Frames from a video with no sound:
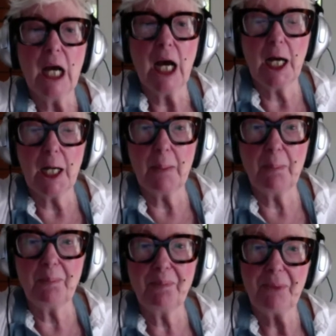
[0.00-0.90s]

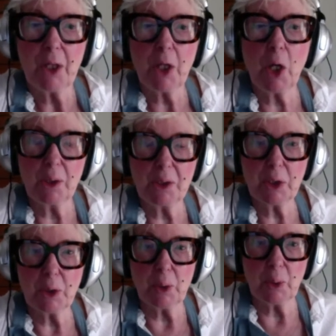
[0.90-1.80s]
going
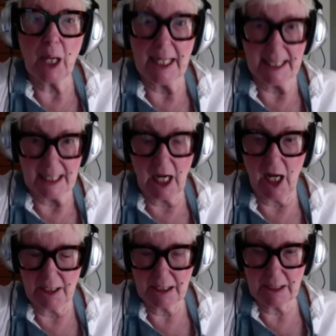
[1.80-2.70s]
to a class,